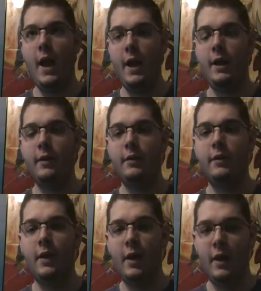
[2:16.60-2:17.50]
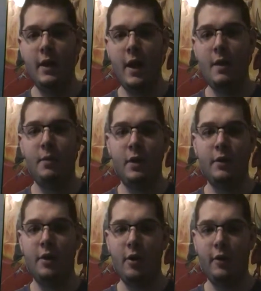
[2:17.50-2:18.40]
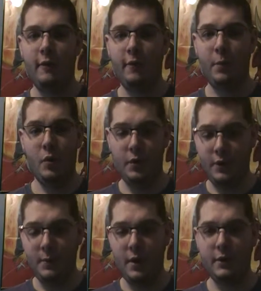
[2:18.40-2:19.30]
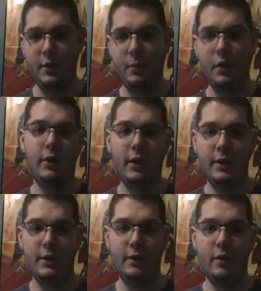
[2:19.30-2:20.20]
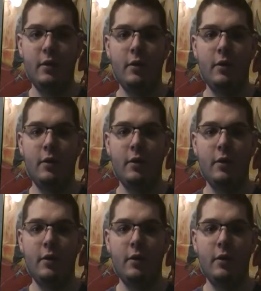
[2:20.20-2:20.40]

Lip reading: and he can't be the target of opponent spells and abilities.